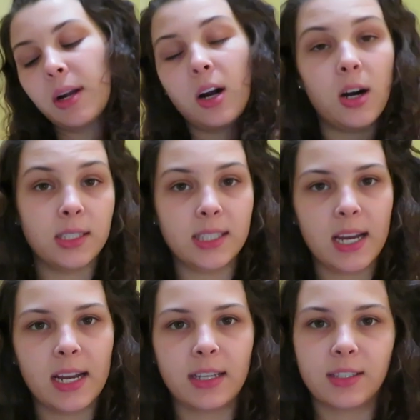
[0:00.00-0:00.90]

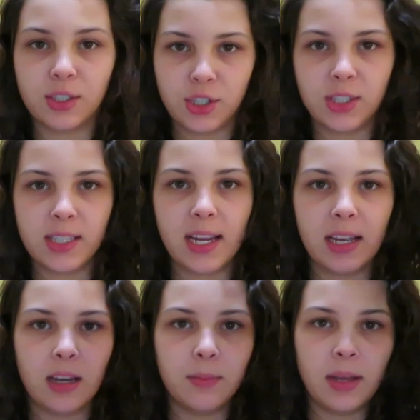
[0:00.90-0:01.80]
Contacts,
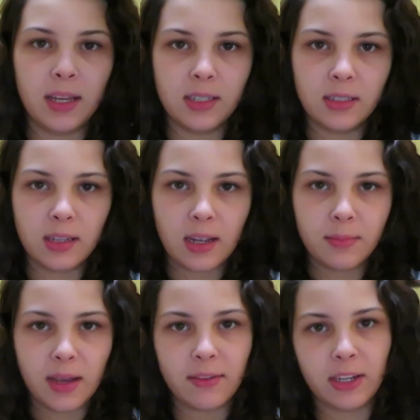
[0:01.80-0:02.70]
Shazam, and
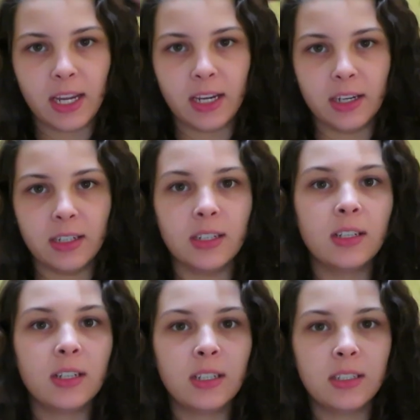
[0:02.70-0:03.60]
I'm having hair
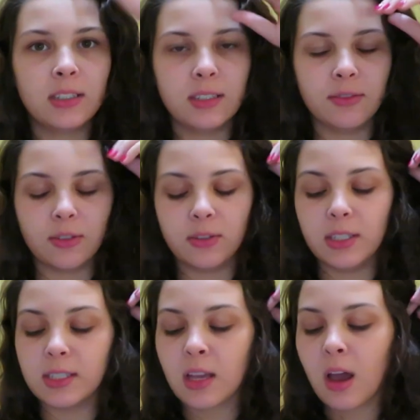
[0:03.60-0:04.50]

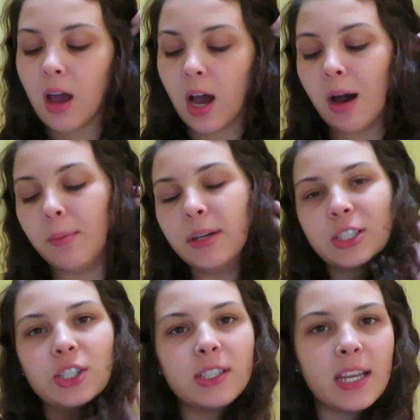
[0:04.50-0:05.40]
difficulties.
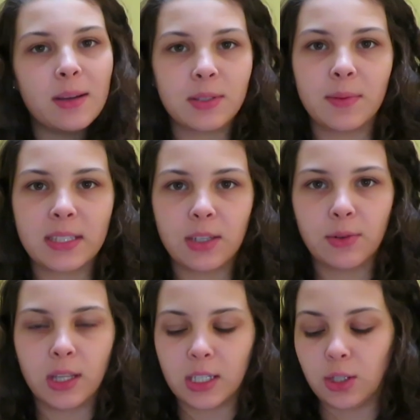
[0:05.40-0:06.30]
But Shazam is basically
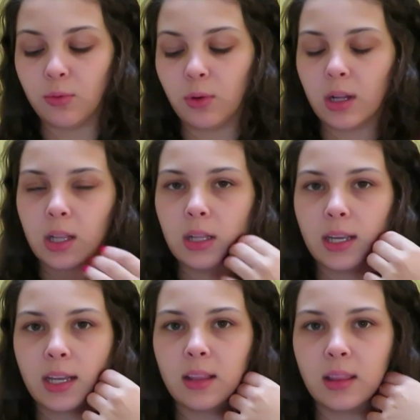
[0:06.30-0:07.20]
where you
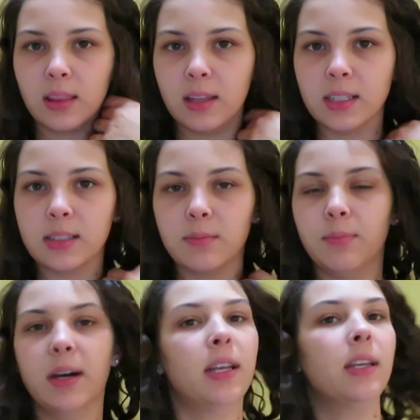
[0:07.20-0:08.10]
click this
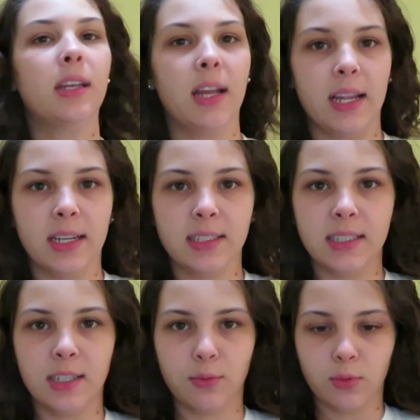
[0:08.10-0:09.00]
button
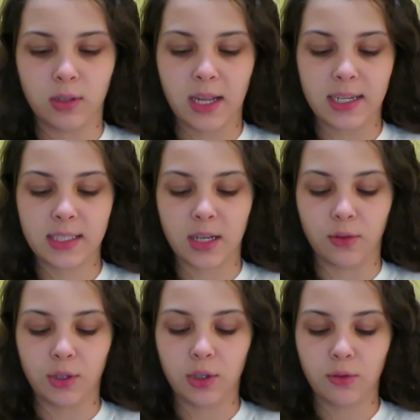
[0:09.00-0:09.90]
and it will
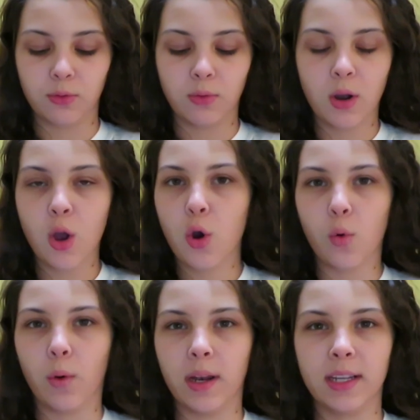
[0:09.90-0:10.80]
tell you
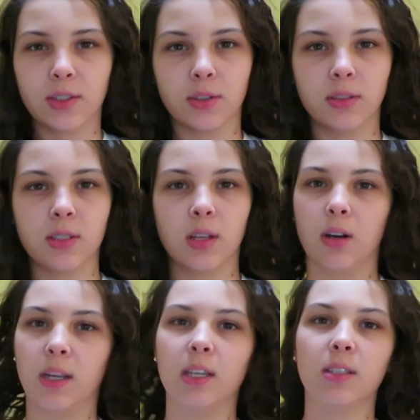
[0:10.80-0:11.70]
what a certain
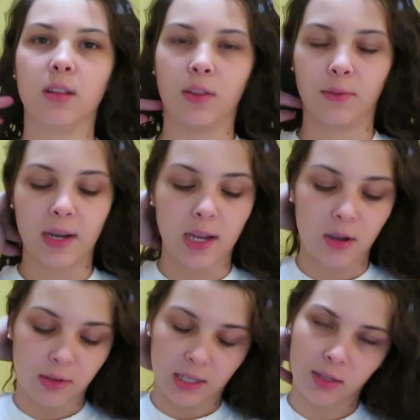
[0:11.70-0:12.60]
song is on the
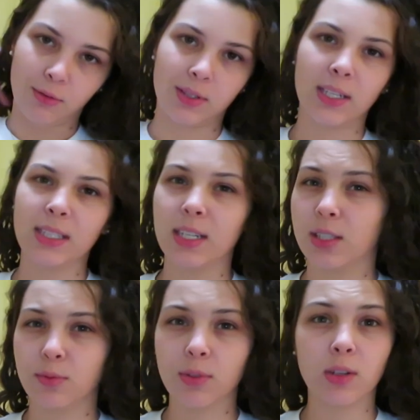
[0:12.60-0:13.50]
radio and who sings it.
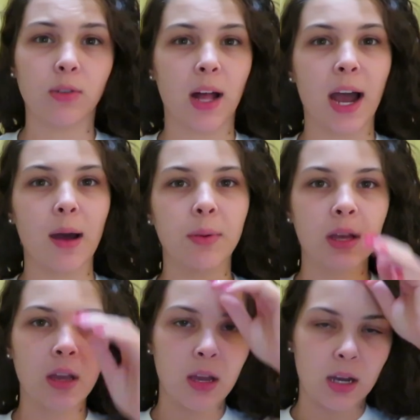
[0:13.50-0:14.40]
It's a really cool app.
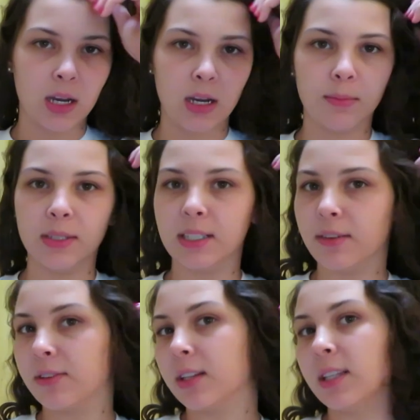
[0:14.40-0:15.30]

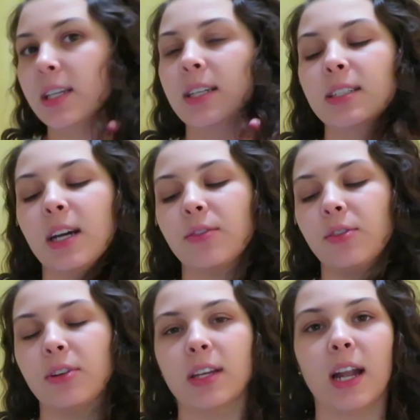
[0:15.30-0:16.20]
Definitely
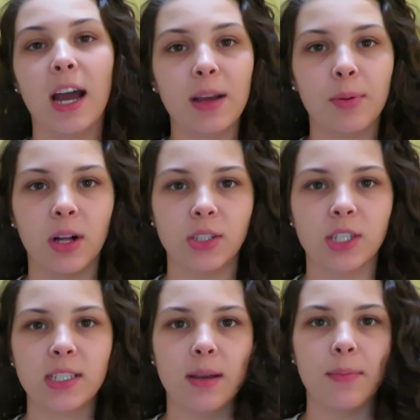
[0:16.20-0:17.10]
download it. I
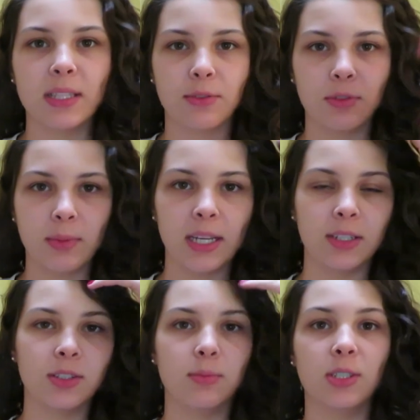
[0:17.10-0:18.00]
apologize, I'm messing with my
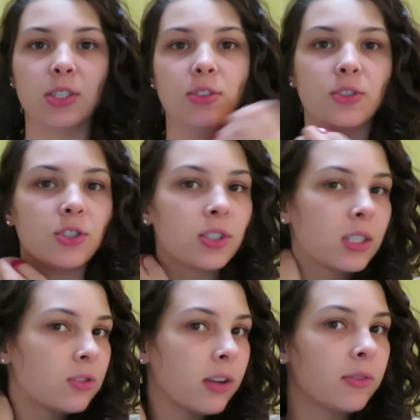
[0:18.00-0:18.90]
hair so much. It's just
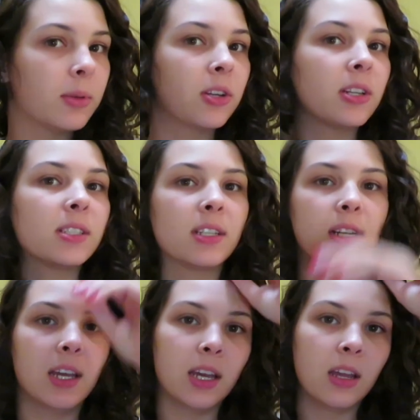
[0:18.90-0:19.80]
driving me crazy
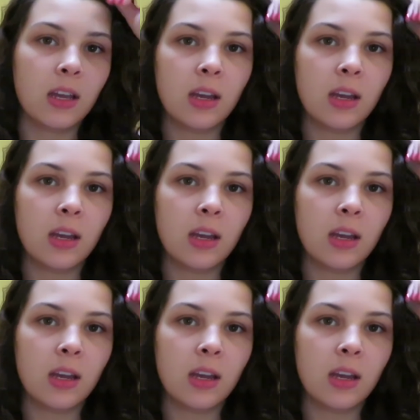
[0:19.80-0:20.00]
today.